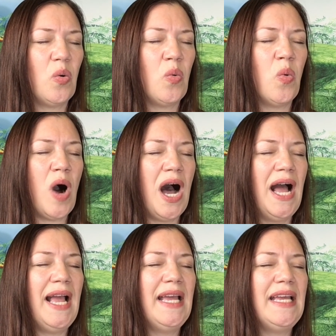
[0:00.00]

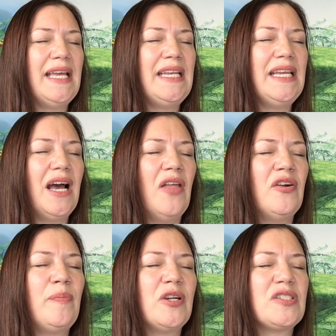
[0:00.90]
why any other
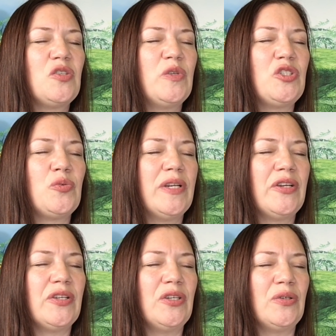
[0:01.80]
person would trigger
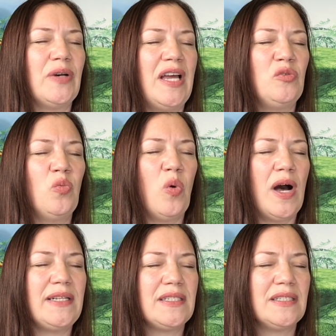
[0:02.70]
you, and
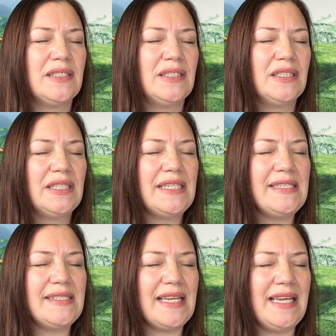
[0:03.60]
what
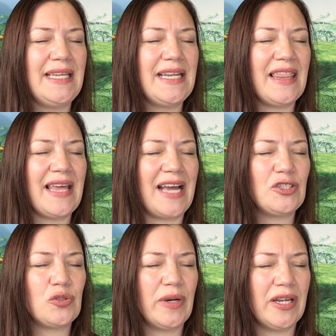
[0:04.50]
is in that
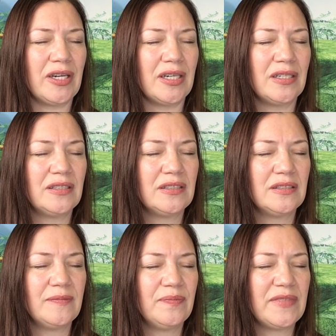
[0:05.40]
trigger
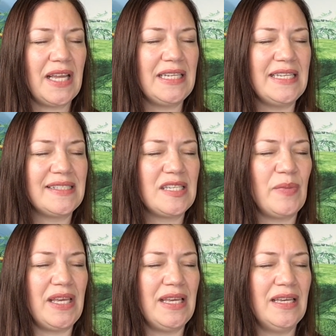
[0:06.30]
that needs to
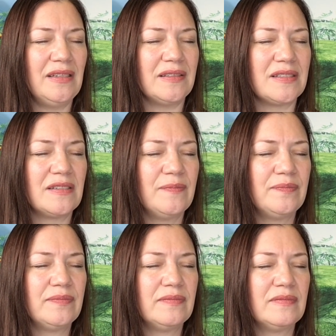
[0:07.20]
be healed.
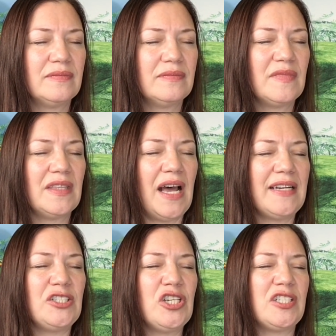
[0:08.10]
Not a
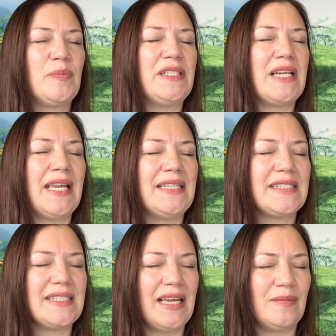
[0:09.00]
judgment against
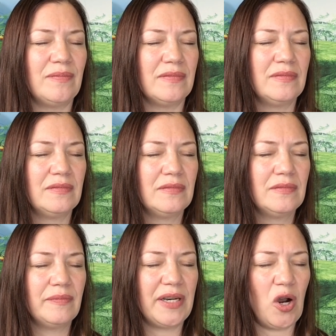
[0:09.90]
them,
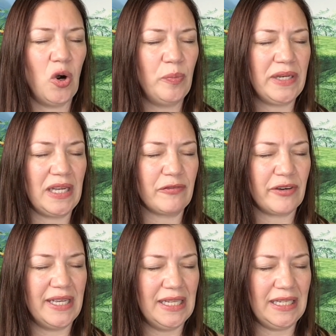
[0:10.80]
but an opening for
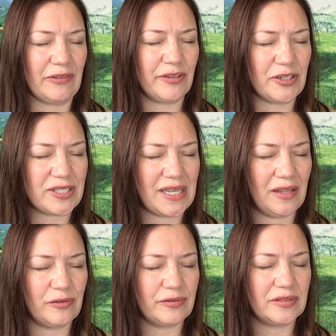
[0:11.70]
healing for
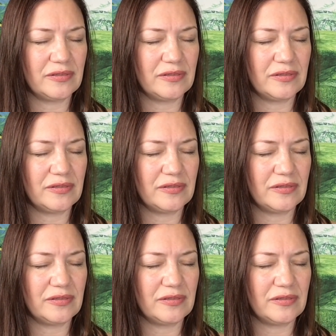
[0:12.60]
yourself.